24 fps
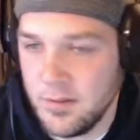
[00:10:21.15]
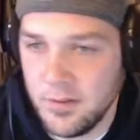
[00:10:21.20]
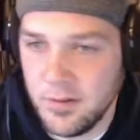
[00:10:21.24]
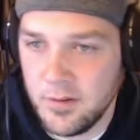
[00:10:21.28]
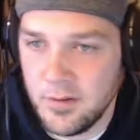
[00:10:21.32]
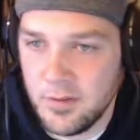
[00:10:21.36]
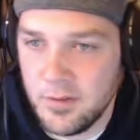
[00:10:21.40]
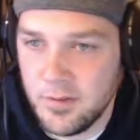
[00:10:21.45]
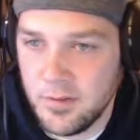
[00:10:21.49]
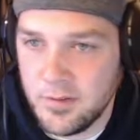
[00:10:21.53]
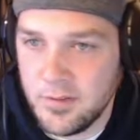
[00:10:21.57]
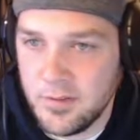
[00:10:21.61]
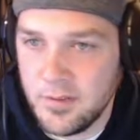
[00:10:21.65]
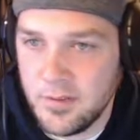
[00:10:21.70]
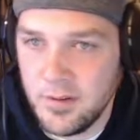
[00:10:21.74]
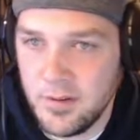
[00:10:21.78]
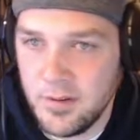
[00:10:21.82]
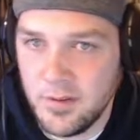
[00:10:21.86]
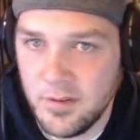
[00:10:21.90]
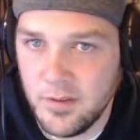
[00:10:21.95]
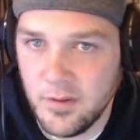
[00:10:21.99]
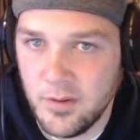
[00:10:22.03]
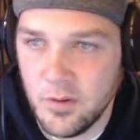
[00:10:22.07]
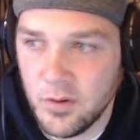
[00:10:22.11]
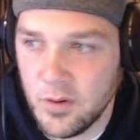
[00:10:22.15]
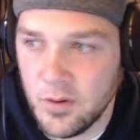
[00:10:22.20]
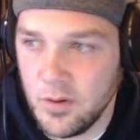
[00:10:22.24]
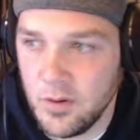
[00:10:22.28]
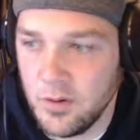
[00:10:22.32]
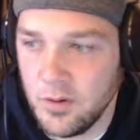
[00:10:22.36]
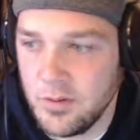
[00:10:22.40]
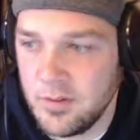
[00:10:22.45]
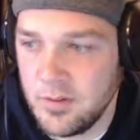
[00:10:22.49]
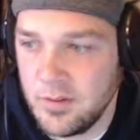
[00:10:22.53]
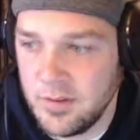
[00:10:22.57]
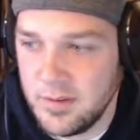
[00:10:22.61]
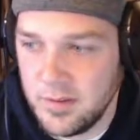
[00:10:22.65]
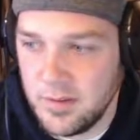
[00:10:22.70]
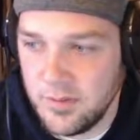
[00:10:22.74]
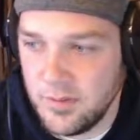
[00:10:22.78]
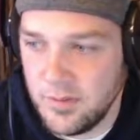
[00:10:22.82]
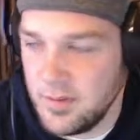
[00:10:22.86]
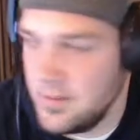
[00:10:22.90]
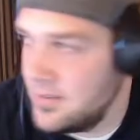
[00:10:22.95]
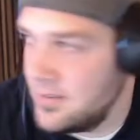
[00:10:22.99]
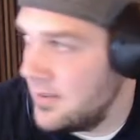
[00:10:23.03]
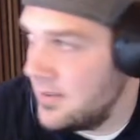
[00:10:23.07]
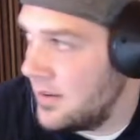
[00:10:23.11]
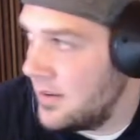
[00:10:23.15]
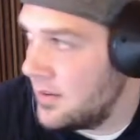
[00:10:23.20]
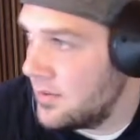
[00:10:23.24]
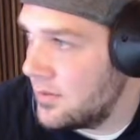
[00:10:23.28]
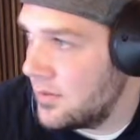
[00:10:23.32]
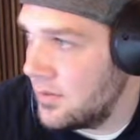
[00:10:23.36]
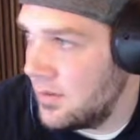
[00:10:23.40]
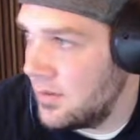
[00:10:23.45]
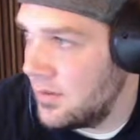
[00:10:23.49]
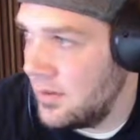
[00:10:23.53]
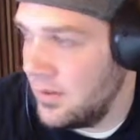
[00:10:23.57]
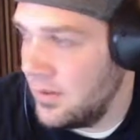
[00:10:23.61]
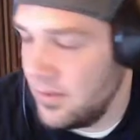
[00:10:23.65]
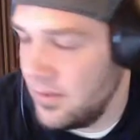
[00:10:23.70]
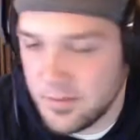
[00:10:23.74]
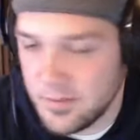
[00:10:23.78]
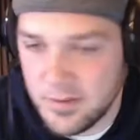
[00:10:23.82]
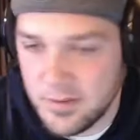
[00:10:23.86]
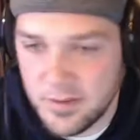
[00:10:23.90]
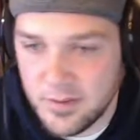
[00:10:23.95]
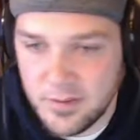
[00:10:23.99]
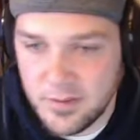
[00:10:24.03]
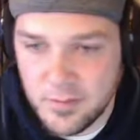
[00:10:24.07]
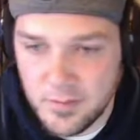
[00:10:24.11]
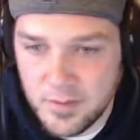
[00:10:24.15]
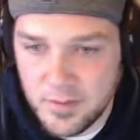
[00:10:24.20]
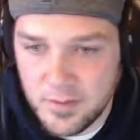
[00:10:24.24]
the logo definitely states, it looks like something they're